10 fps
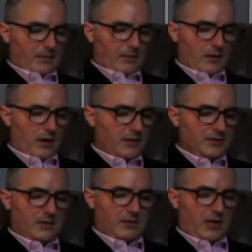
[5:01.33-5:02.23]

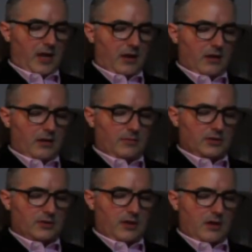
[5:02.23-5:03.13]
Collins couldn't hang on
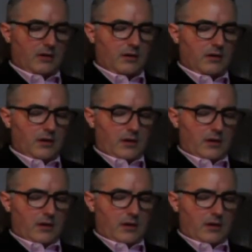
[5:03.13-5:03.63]
much longer.